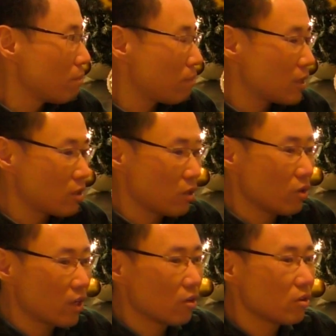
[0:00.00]
But
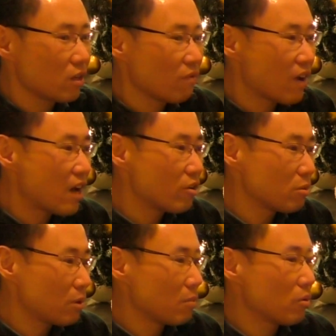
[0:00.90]
you cannot
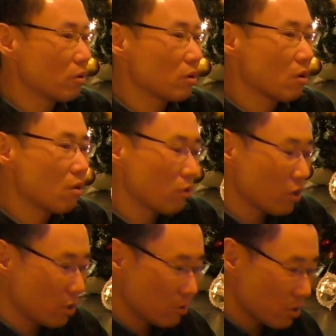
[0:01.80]
evaluate people or
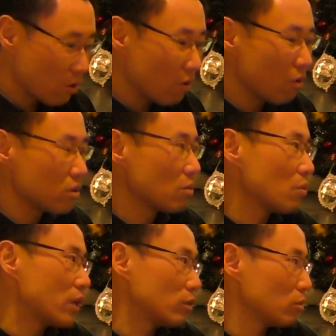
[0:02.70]
use all the
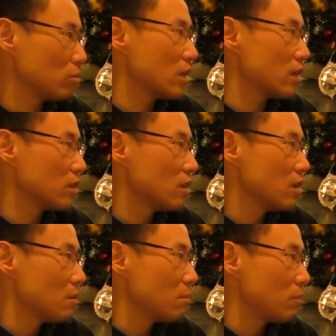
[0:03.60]
way to do that.
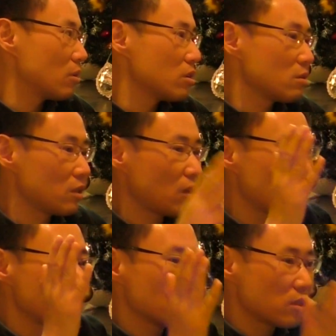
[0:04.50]
Because
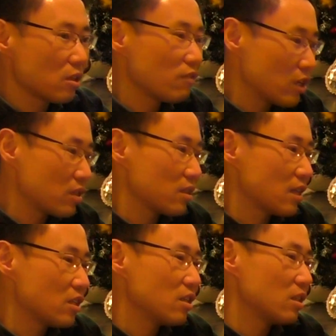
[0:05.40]
different service,
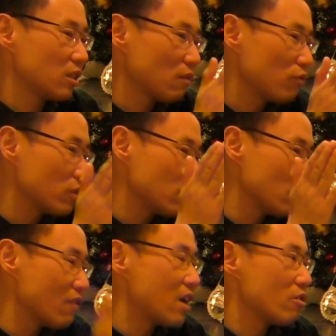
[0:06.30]
they need different
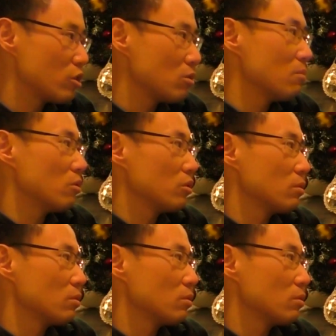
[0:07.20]
evaluation model.